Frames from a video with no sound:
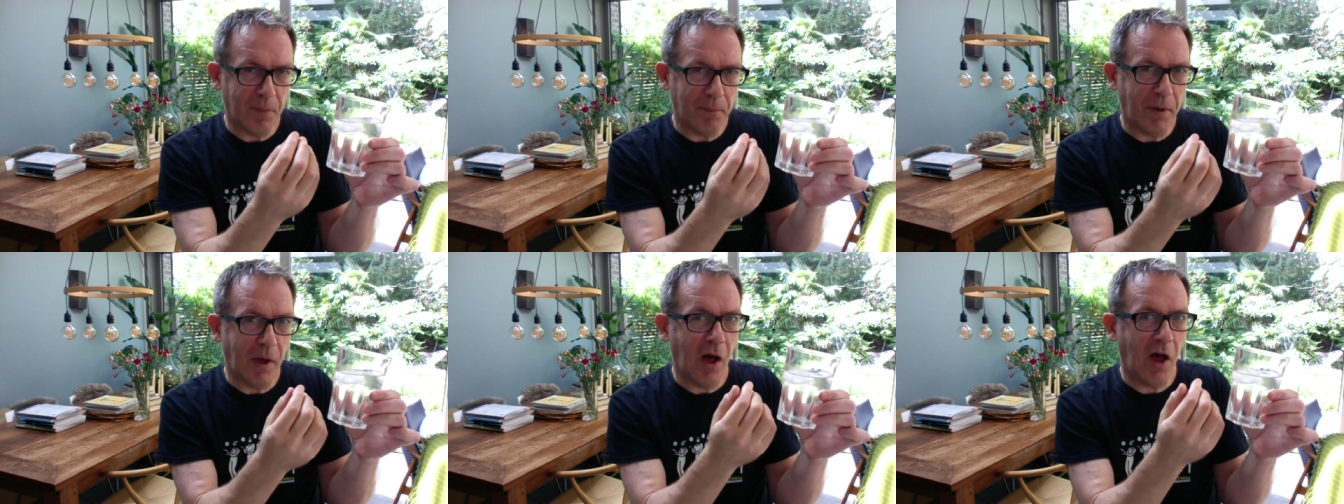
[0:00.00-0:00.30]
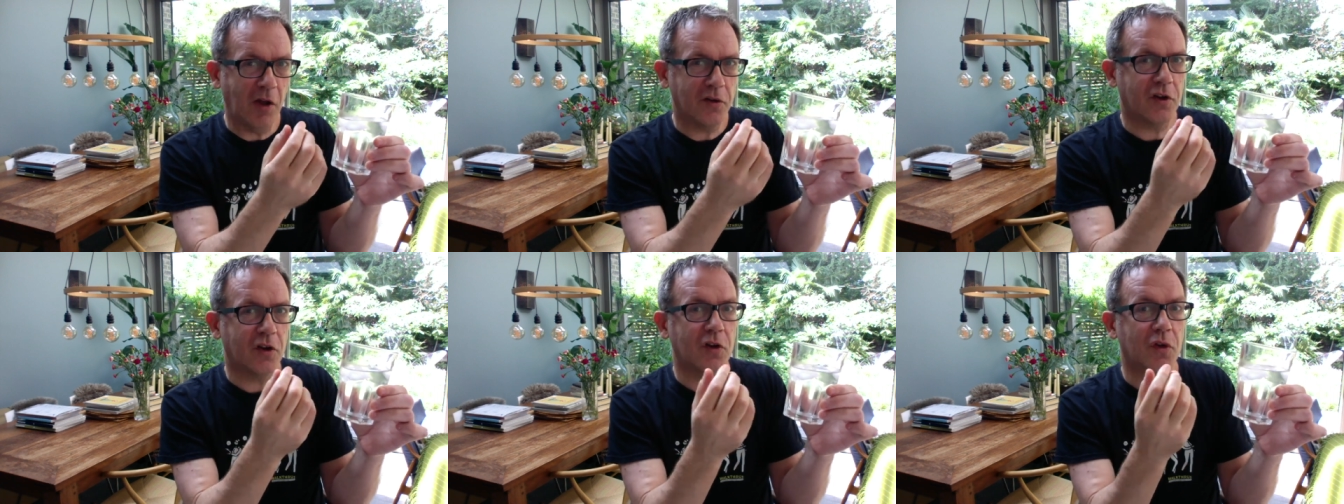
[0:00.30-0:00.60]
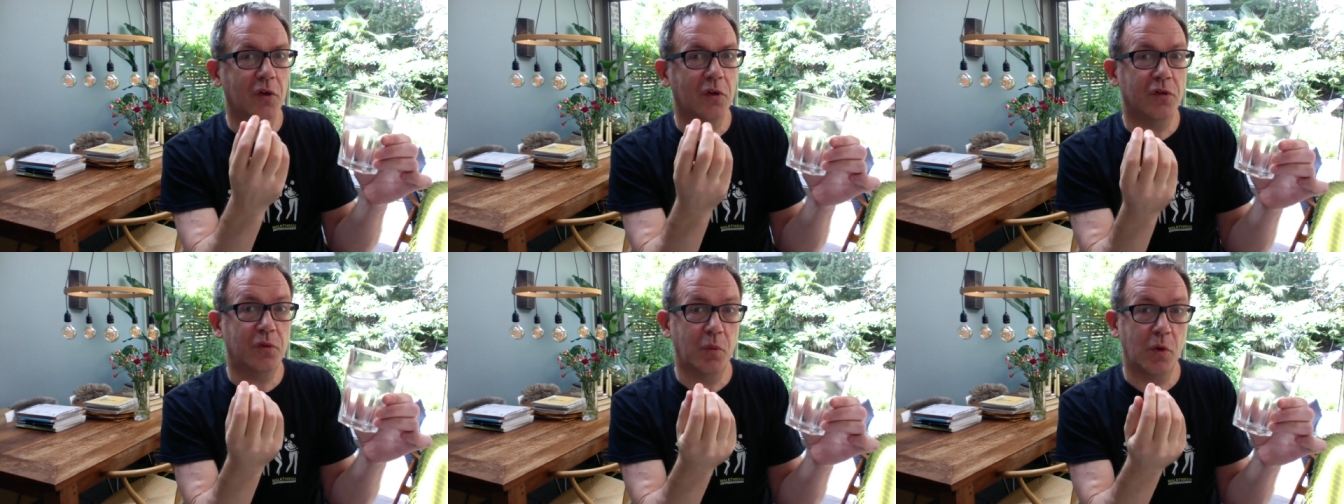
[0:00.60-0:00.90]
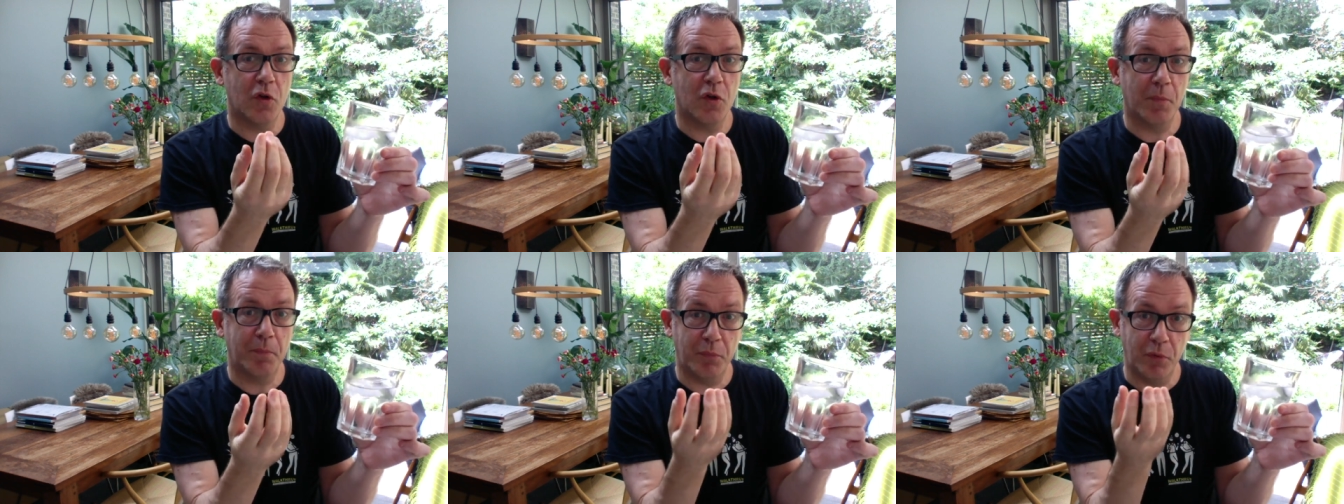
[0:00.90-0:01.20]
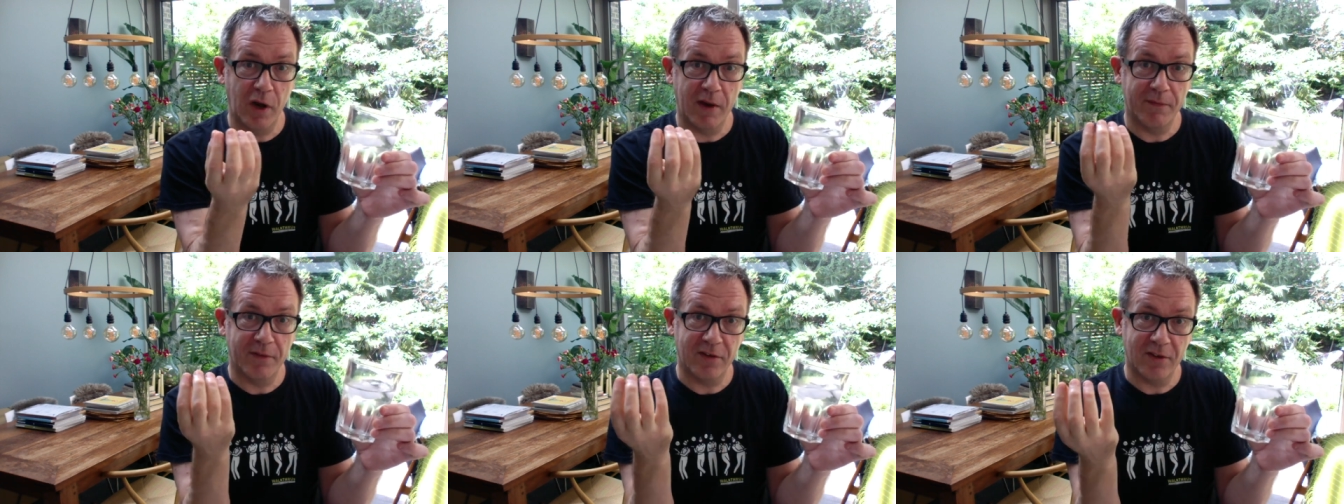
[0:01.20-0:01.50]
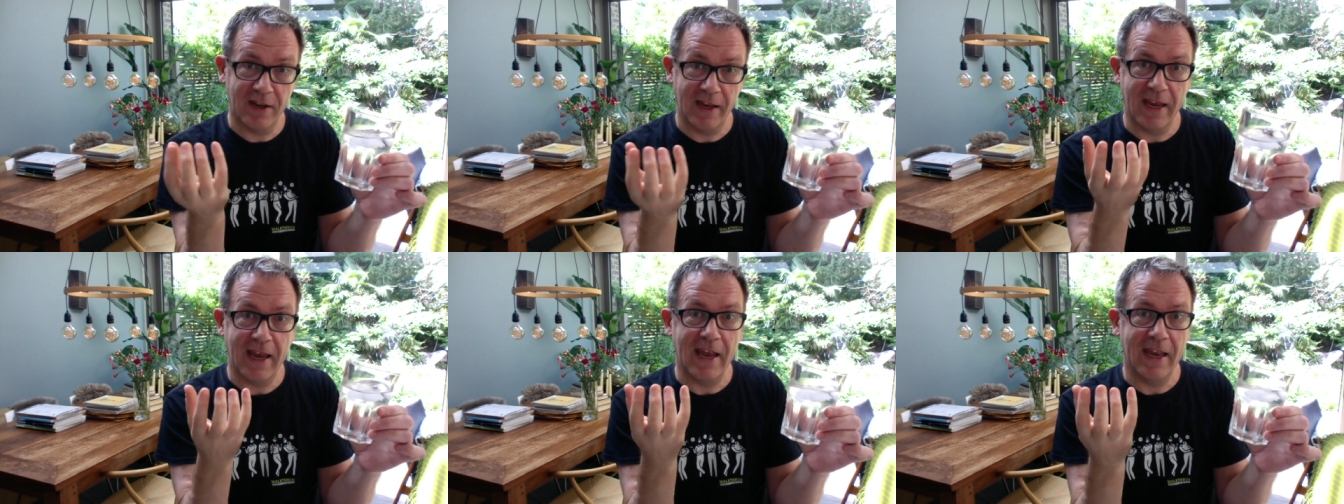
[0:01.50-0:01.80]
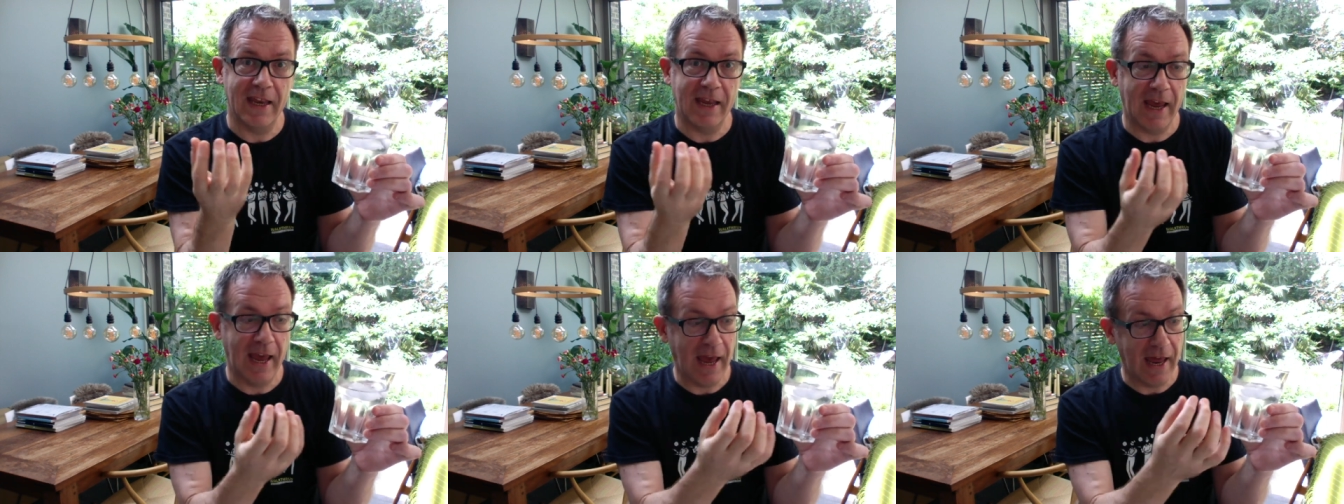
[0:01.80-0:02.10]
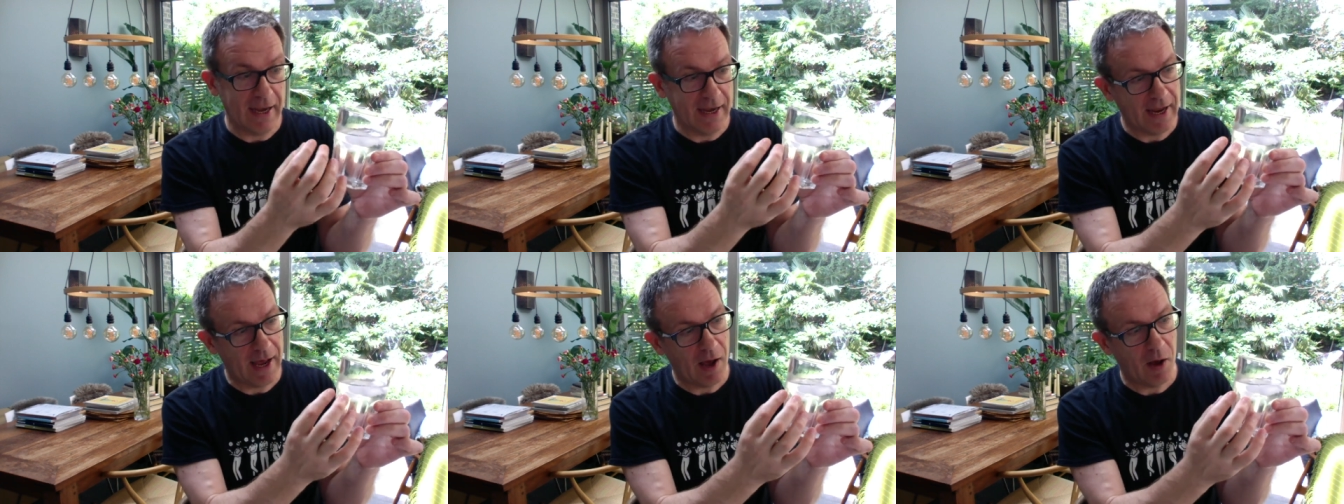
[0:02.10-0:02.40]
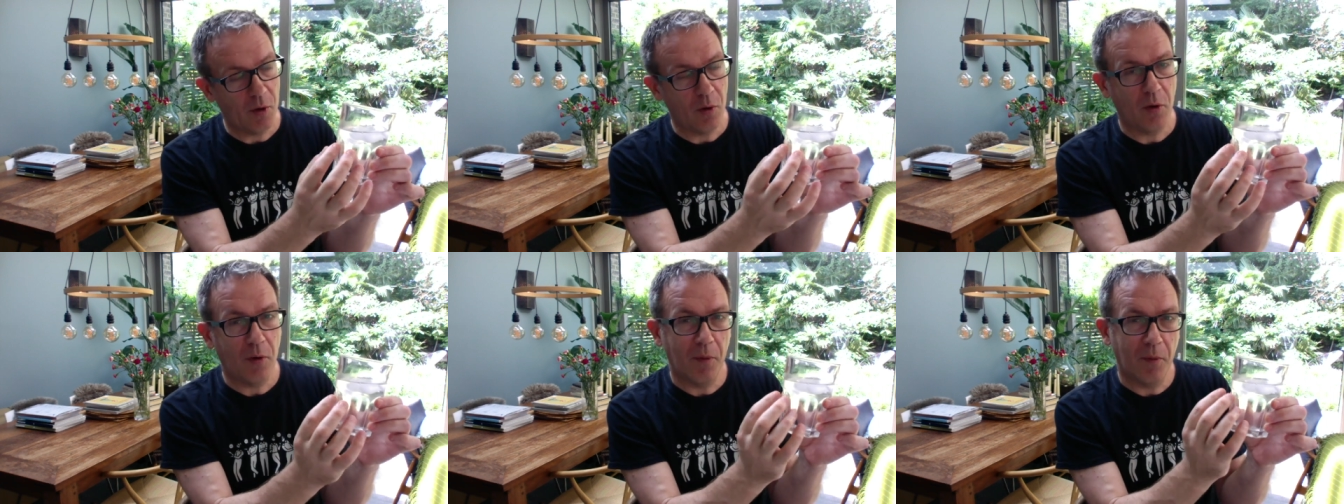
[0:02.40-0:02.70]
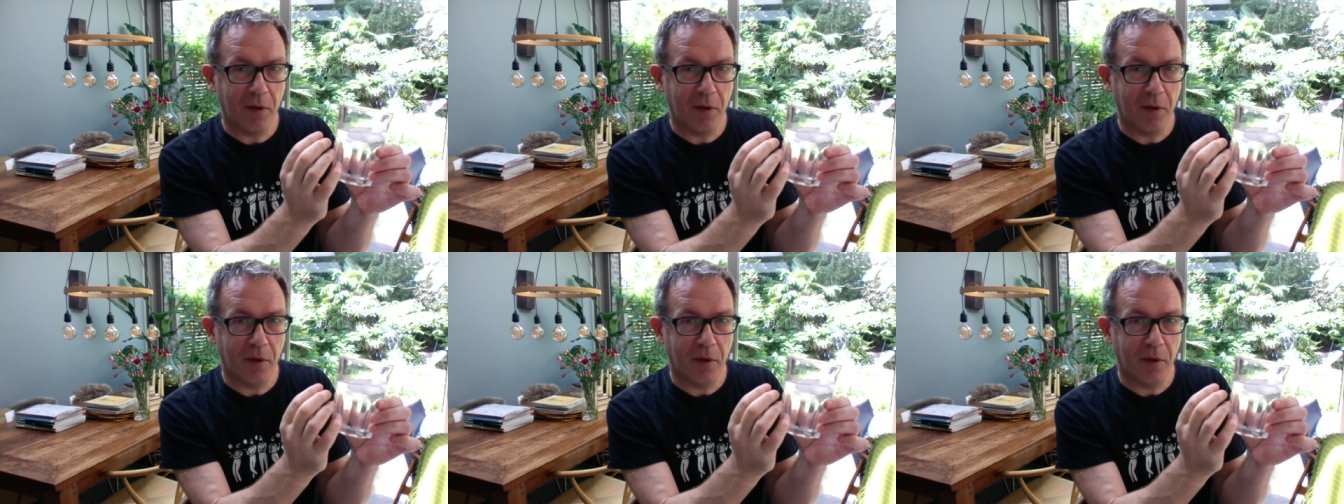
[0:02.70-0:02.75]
particles which are previously in the air now